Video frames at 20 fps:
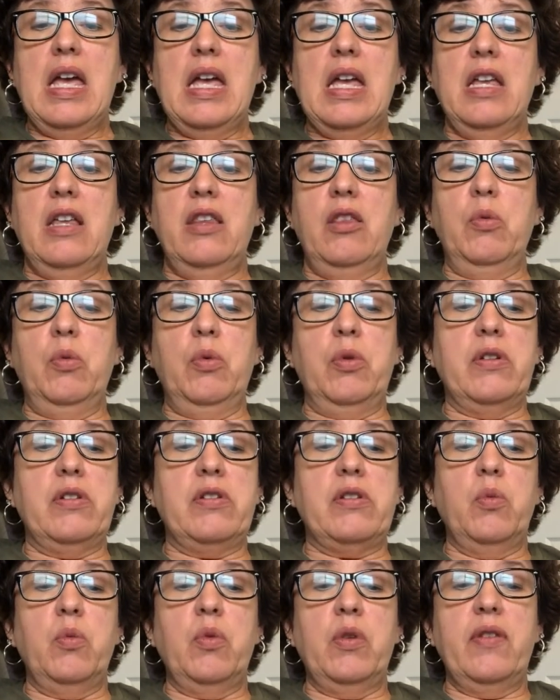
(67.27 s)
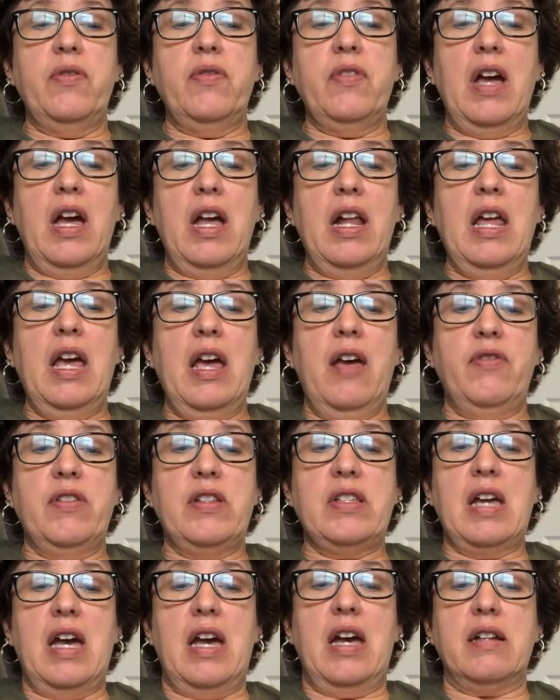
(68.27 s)
in the woods and would have not have
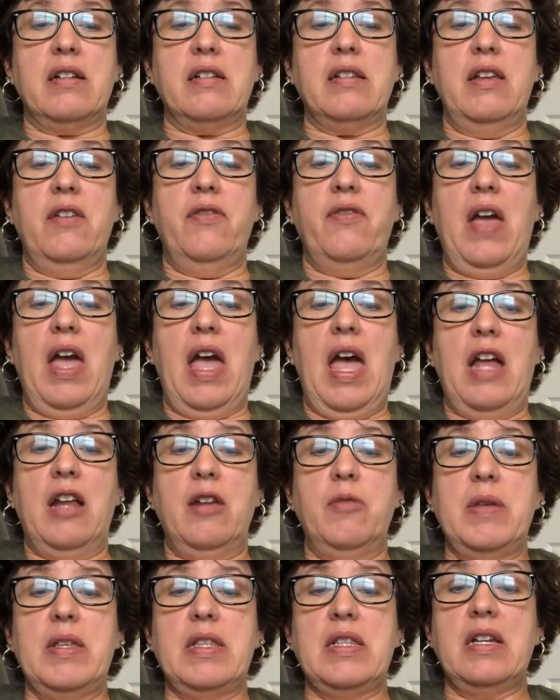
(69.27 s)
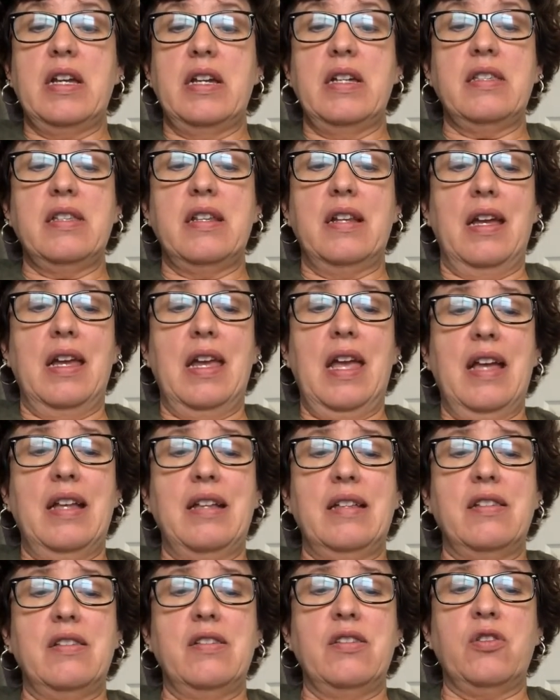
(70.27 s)
attacked if Annabeth Tyson and I
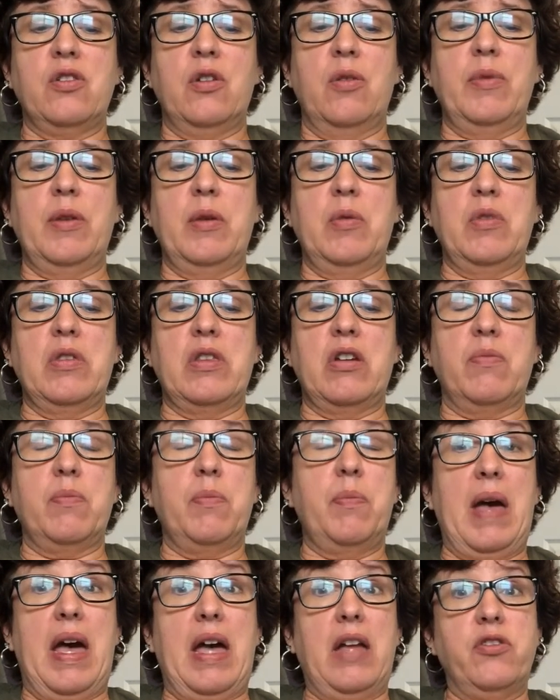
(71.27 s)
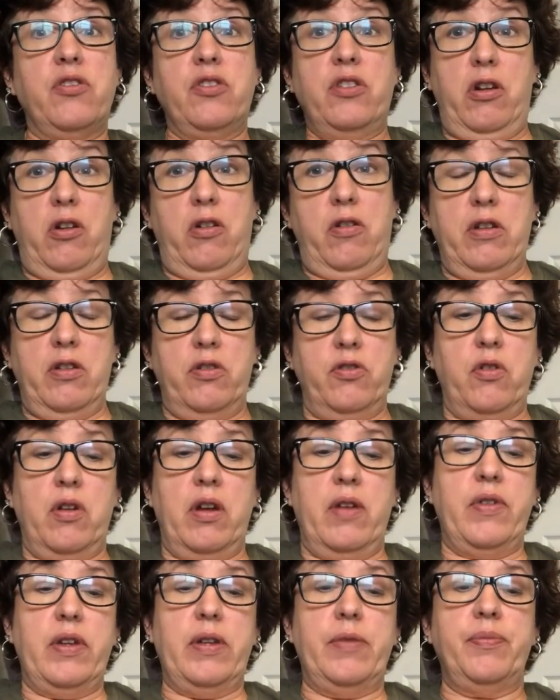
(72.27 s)
hadn't disturbed them with our bad chariot
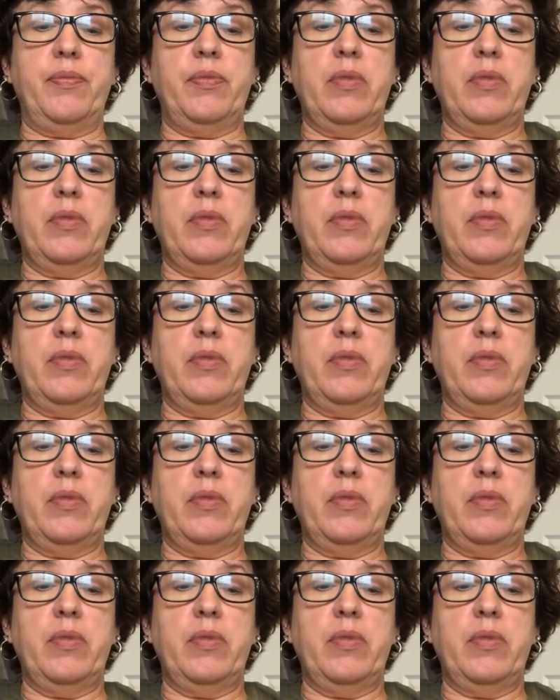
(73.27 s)
driving.